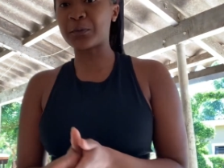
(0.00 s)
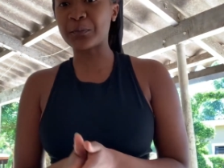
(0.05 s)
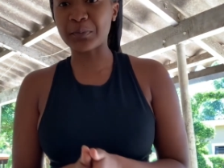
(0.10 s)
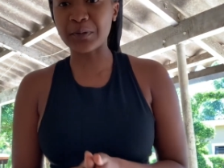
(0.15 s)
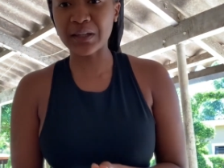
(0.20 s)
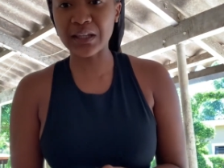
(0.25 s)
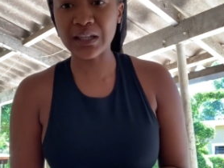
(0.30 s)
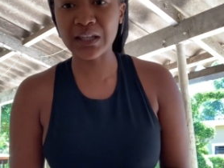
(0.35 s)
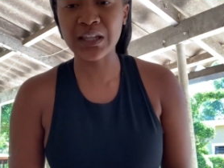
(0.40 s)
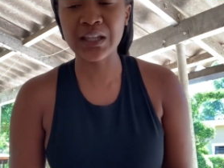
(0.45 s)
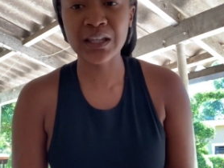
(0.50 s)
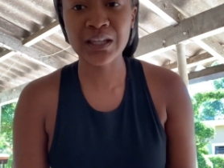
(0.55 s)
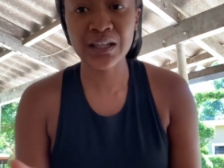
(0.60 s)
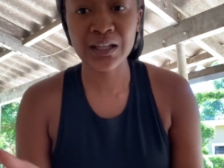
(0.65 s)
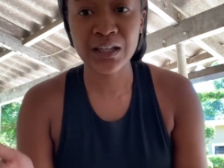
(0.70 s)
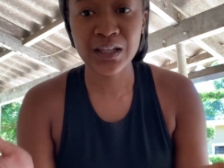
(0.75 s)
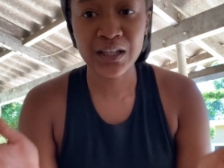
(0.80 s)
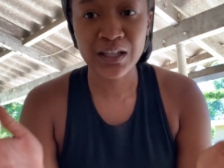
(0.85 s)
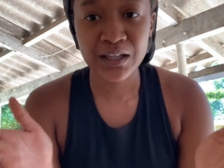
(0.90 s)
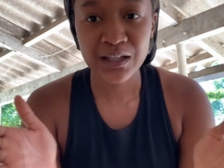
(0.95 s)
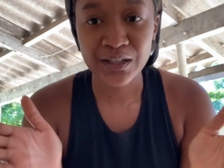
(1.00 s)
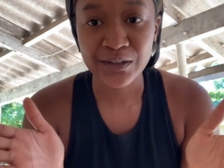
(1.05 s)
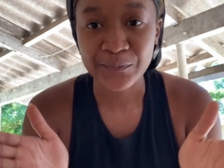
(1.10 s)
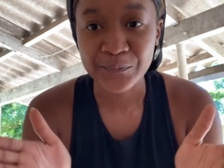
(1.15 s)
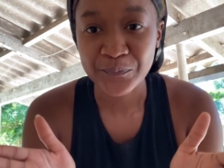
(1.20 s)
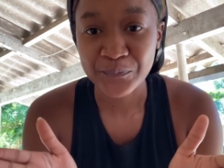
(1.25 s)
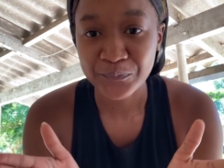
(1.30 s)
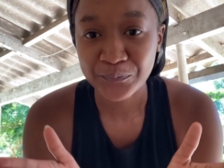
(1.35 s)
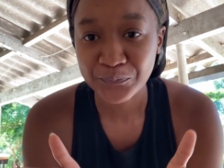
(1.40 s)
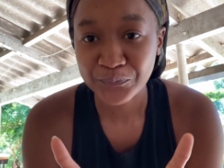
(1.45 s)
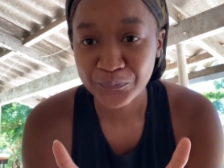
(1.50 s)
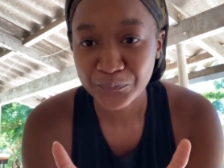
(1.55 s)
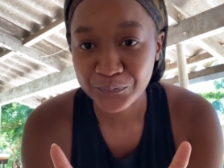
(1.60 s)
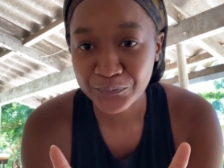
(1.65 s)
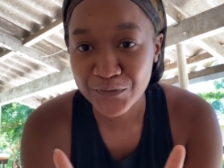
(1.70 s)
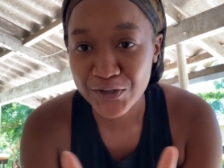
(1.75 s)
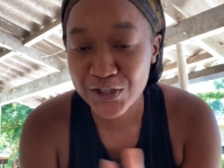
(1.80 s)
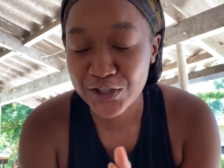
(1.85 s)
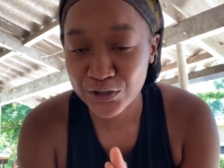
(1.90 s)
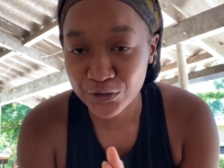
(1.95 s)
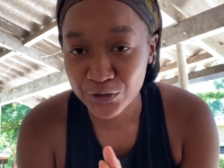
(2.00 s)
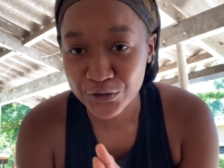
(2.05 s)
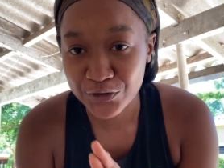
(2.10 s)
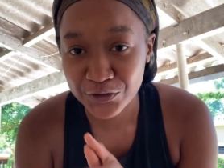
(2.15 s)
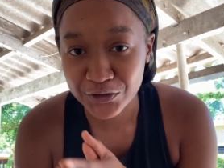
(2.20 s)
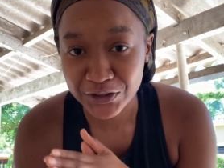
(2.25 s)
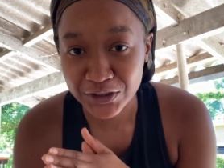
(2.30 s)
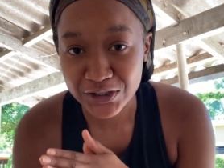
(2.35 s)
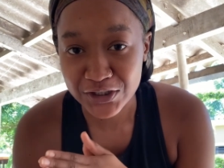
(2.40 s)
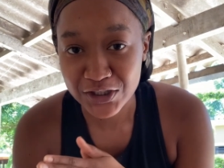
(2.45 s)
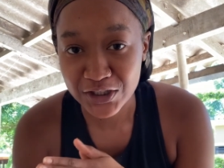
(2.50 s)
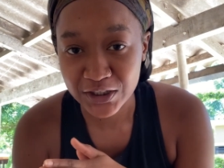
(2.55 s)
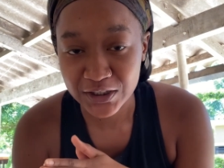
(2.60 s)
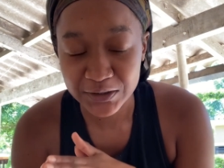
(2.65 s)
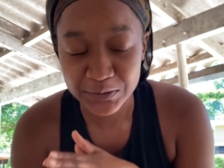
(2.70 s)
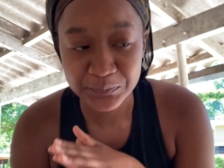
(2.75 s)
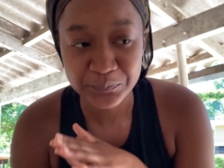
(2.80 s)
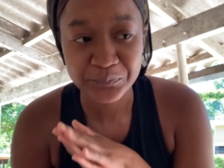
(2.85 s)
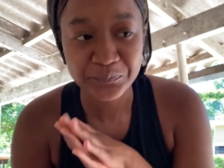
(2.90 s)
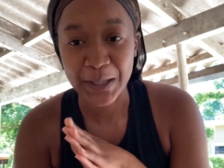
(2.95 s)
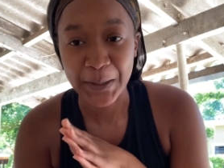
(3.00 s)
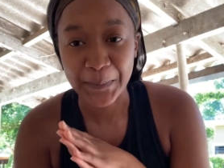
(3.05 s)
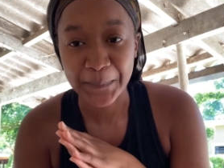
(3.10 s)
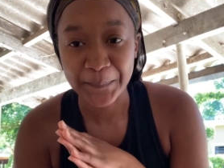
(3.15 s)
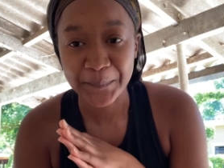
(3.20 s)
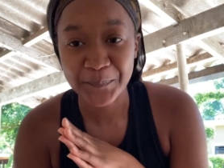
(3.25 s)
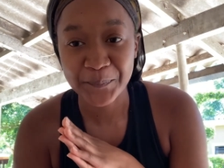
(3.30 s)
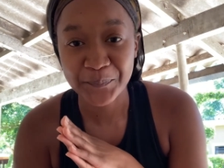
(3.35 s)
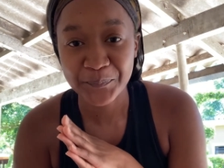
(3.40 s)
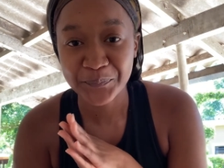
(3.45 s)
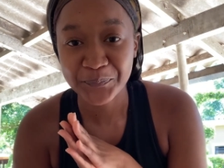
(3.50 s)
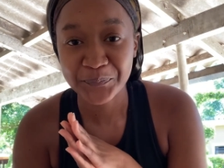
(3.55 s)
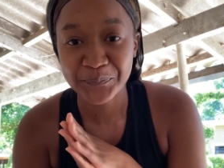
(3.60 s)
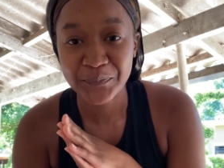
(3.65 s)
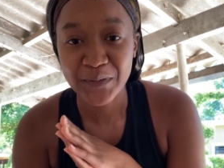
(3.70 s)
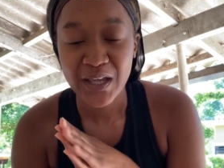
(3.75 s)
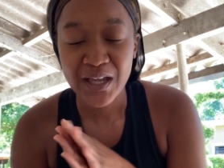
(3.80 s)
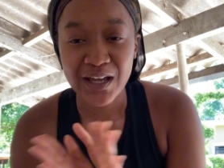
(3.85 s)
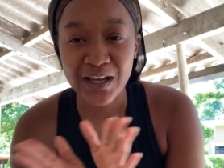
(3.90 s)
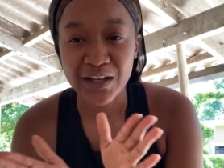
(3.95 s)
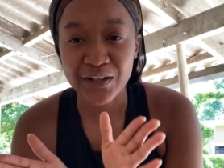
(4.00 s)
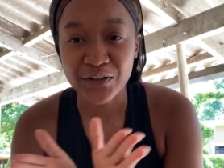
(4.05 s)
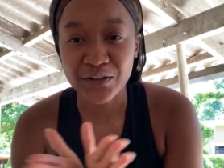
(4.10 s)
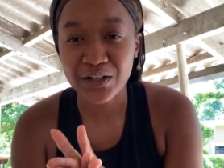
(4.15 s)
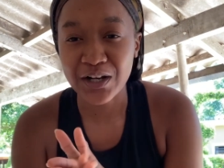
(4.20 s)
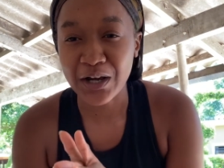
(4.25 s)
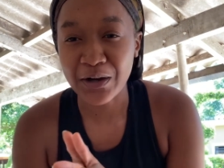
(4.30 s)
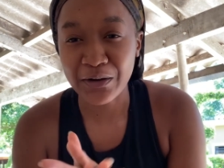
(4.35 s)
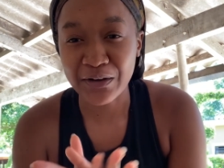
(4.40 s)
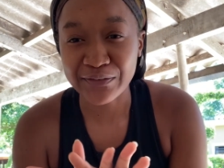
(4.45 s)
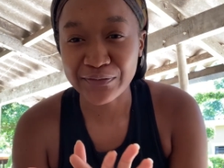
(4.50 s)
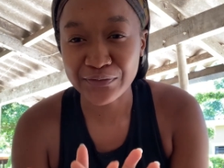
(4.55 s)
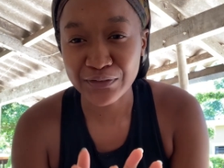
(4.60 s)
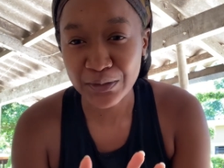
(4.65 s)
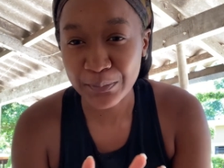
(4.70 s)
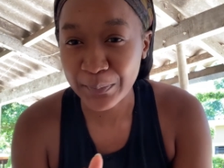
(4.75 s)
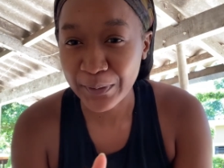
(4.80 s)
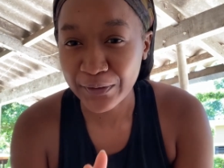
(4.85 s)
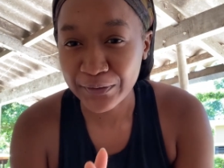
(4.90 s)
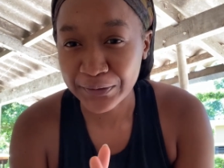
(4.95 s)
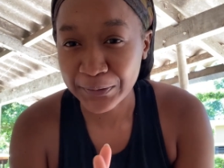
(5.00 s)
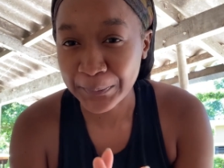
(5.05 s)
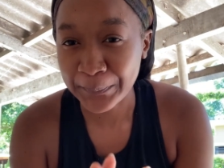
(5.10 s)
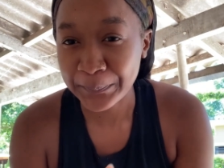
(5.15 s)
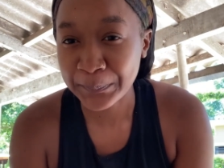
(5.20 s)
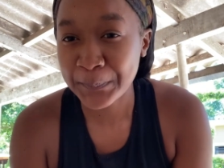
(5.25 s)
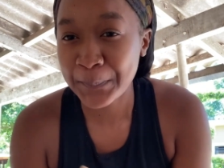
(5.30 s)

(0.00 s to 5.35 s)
be slaughtering a chicken. Yeah. I don't know how I feel about it.